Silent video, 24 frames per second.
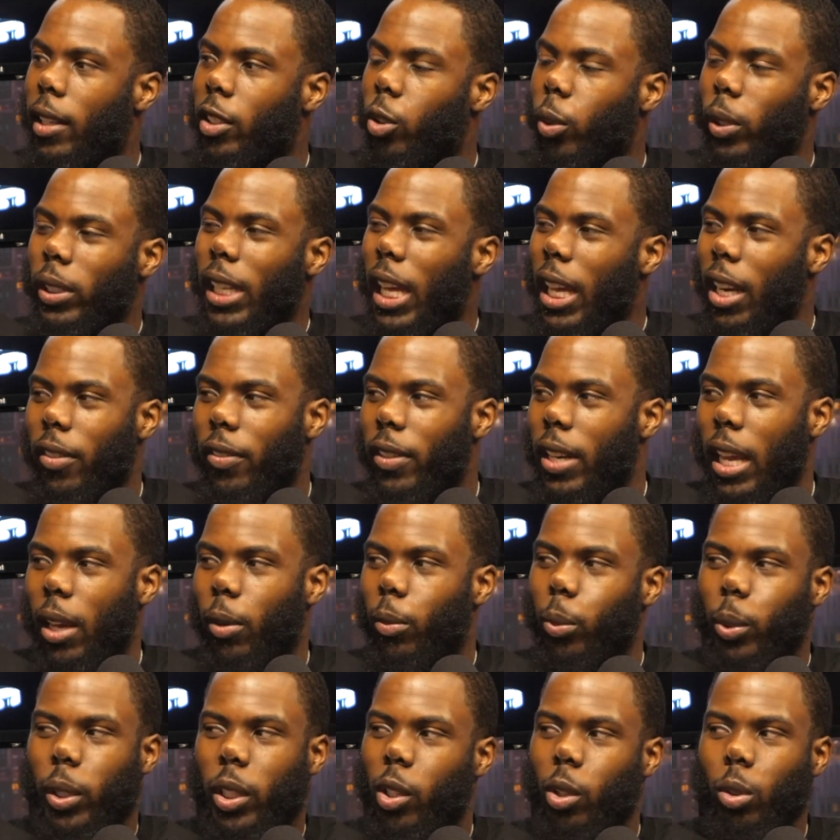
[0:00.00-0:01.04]
So it's not even that
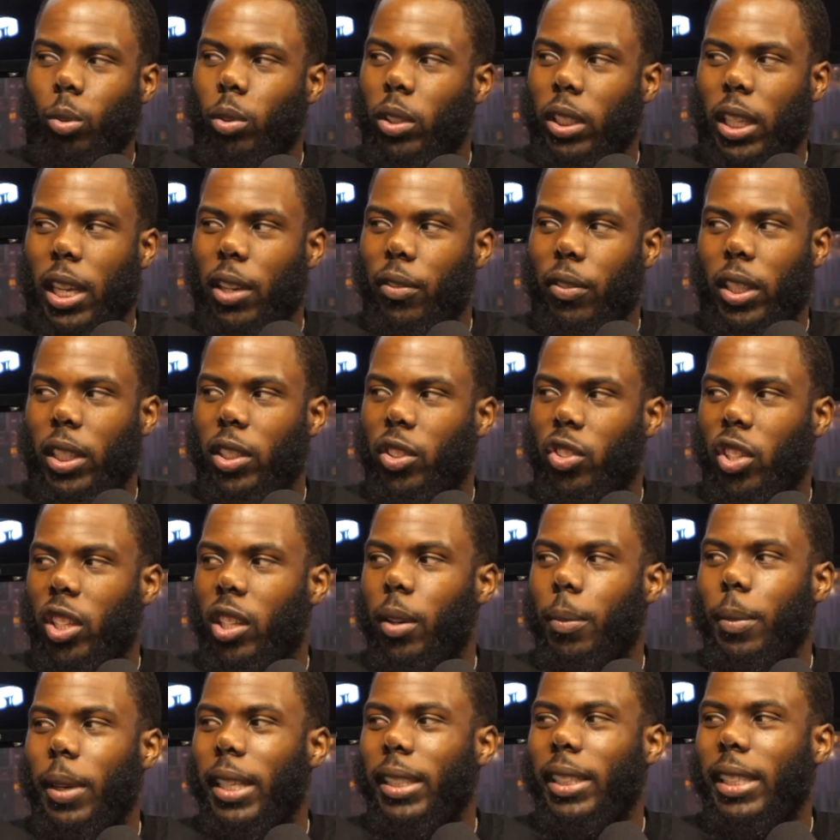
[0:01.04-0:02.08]
what Q said really
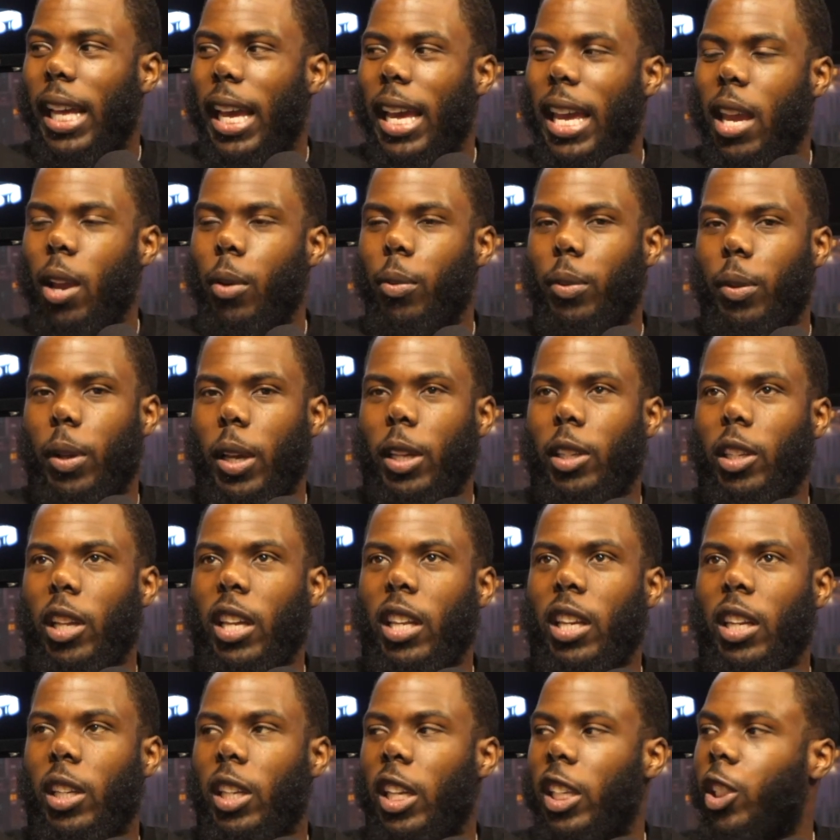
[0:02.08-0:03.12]
triggered me. It's that
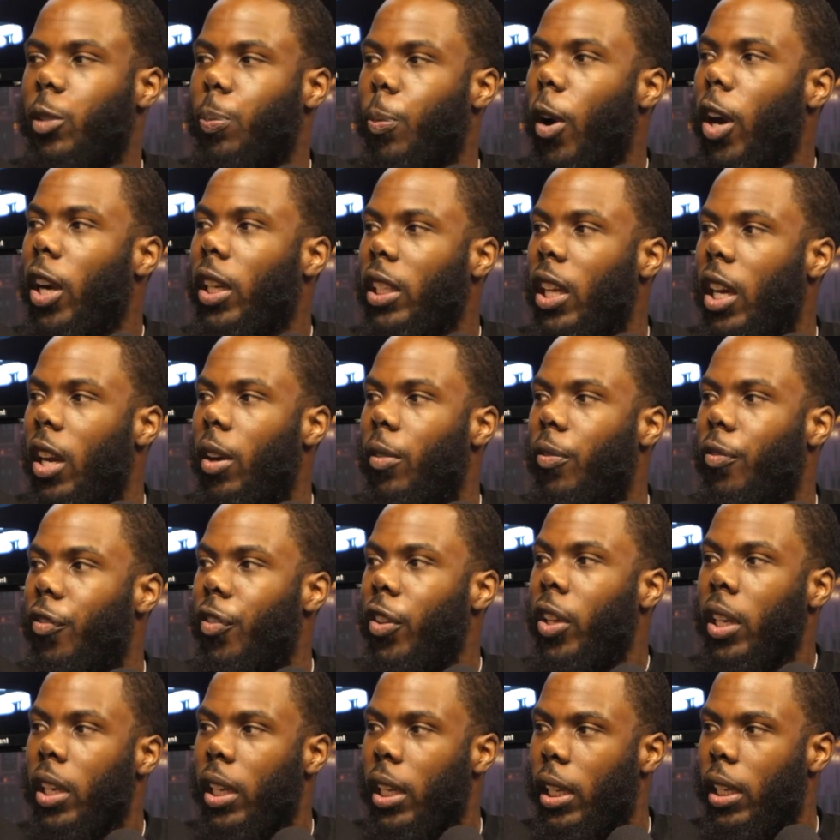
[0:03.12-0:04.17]
it sparked a
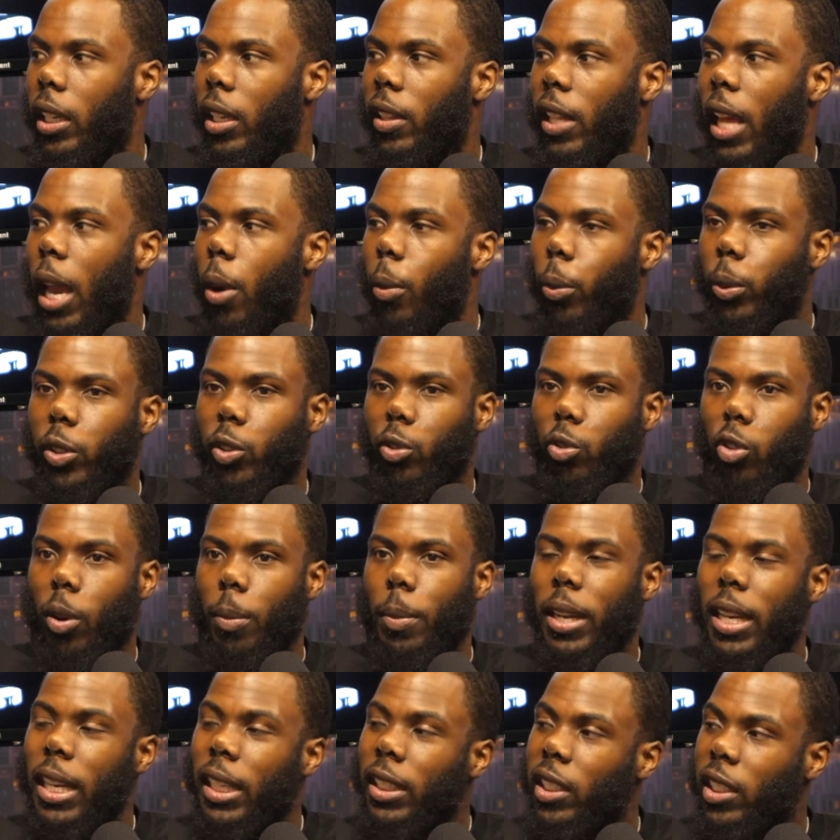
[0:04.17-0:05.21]
feeling that was
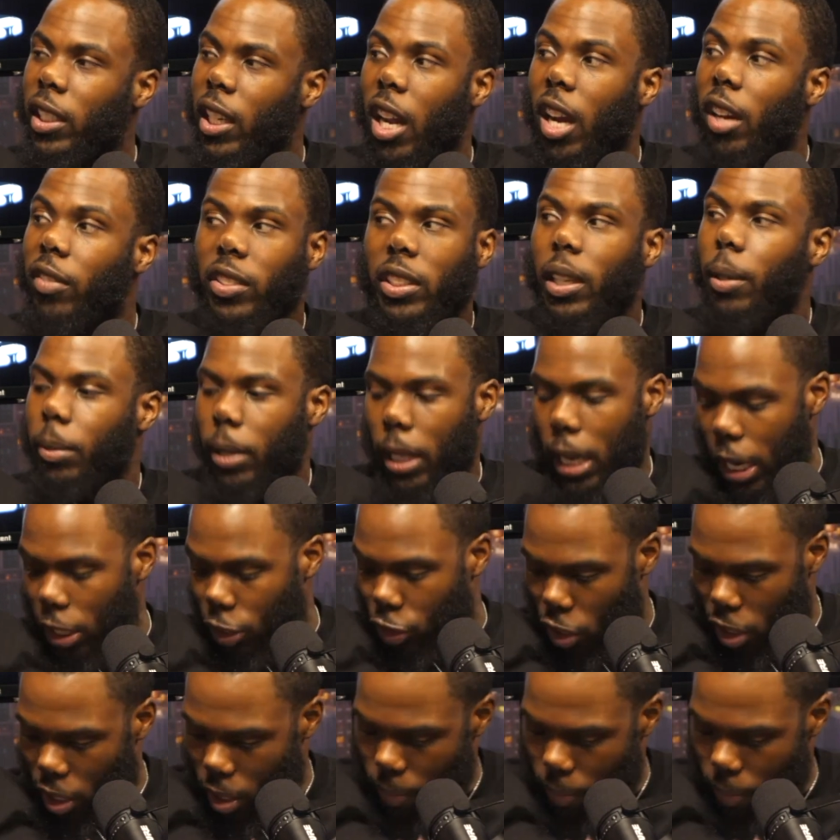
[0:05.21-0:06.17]
reminiscent of something that triggered me.